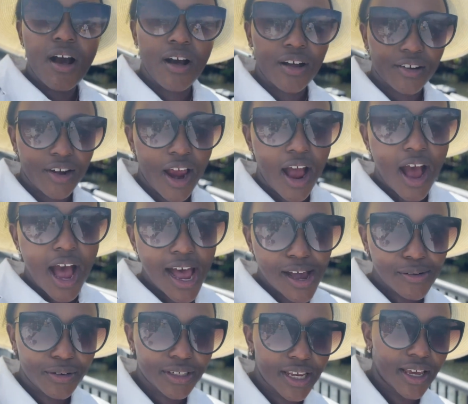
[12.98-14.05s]
are
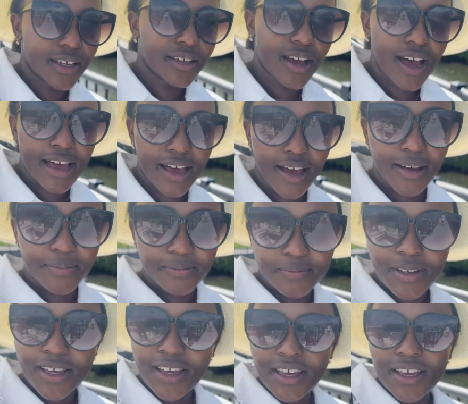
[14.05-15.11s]
out um,
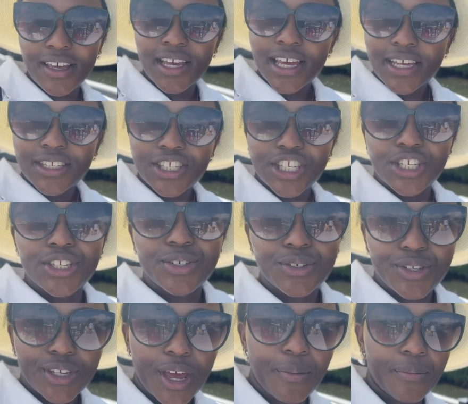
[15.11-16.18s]
to do
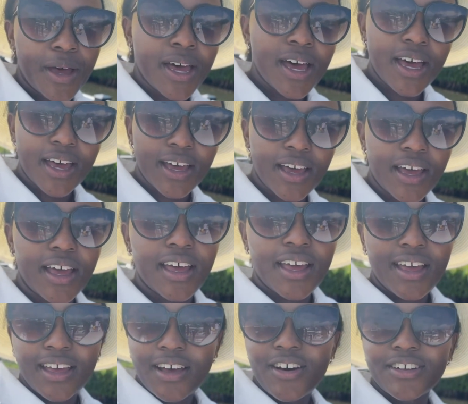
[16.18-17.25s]
some
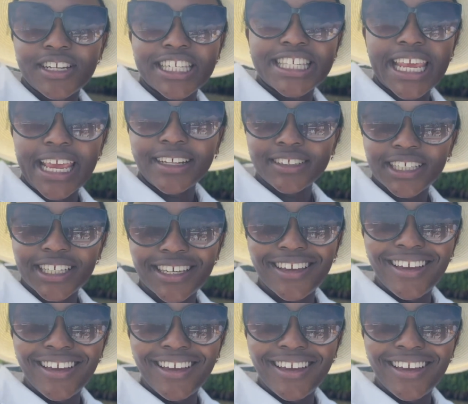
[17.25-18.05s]
unsailing